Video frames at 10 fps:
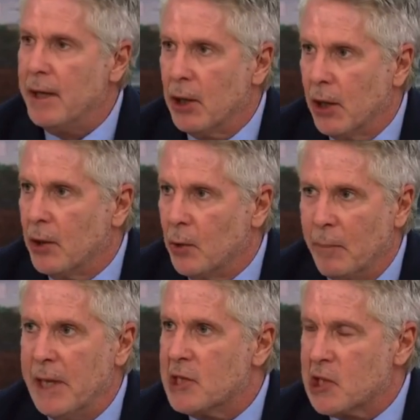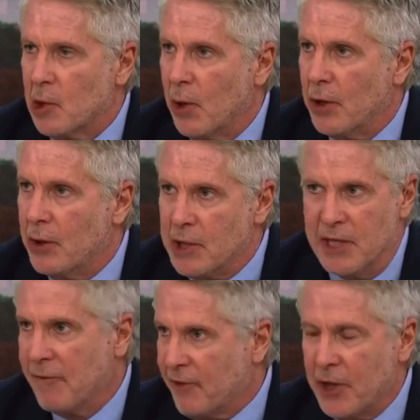hurt or being slaughtered is
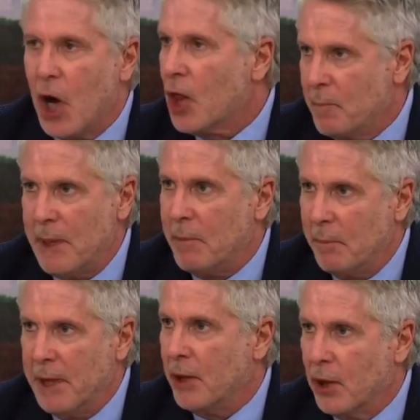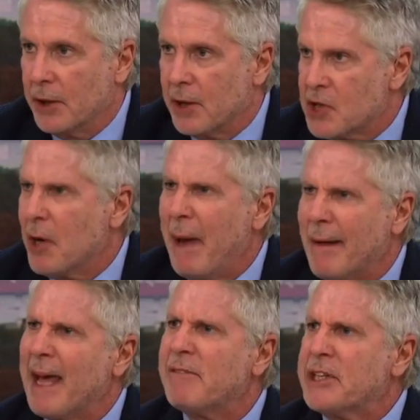different than other people being hurt, that somehow
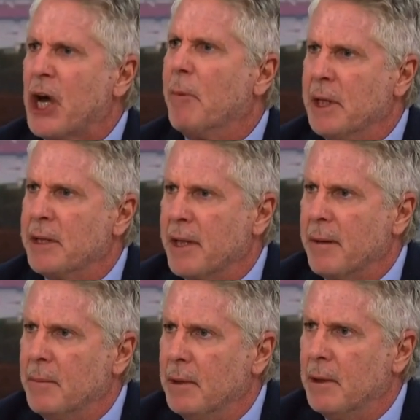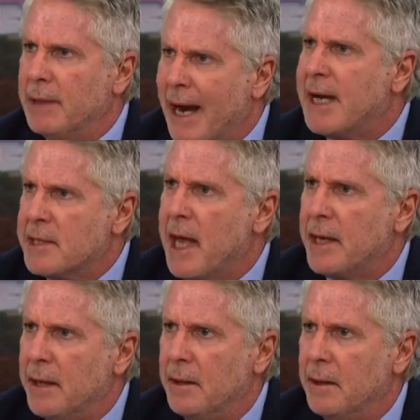they have it coming to them. Yeah, I
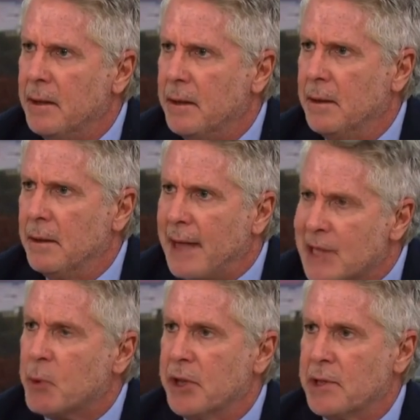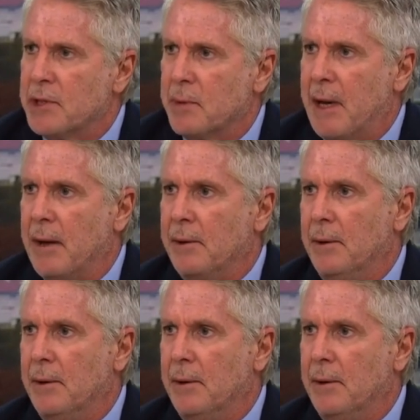said it. That's what this is about.